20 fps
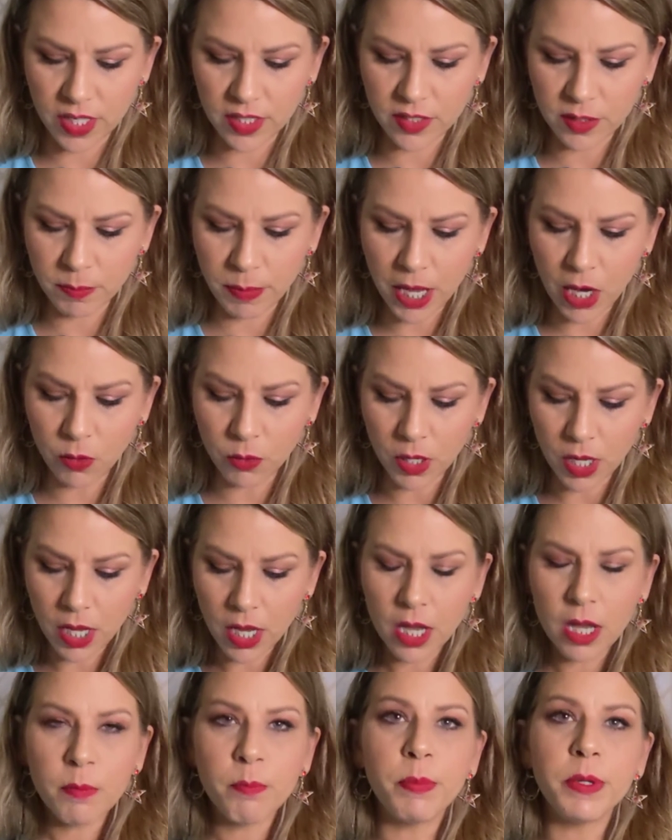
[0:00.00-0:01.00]
It's about
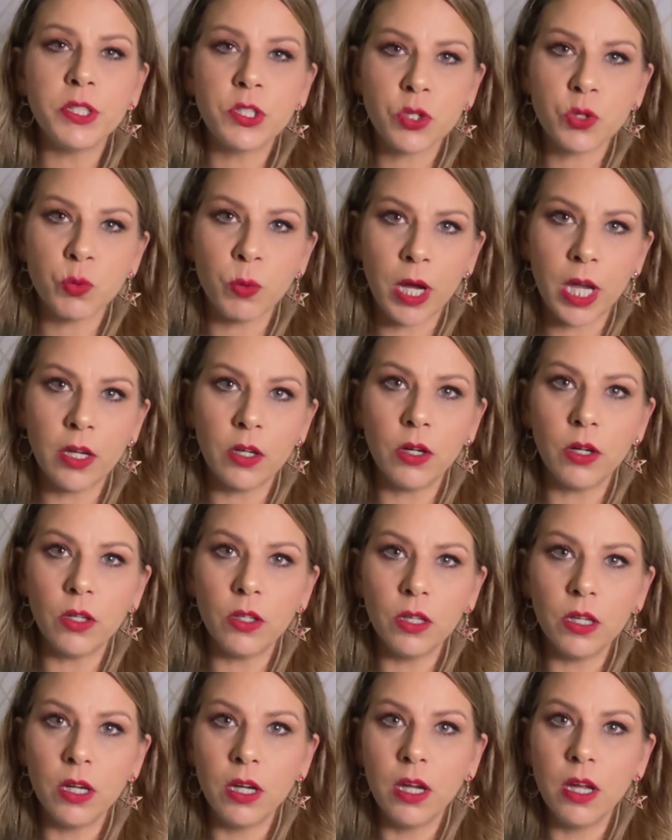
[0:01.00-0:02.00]

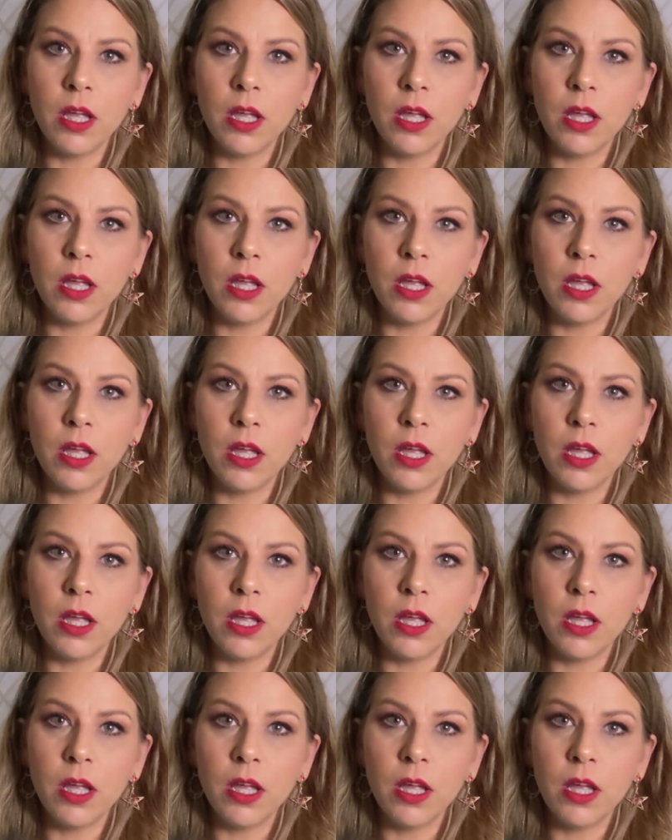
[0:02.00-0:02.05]
betrayal.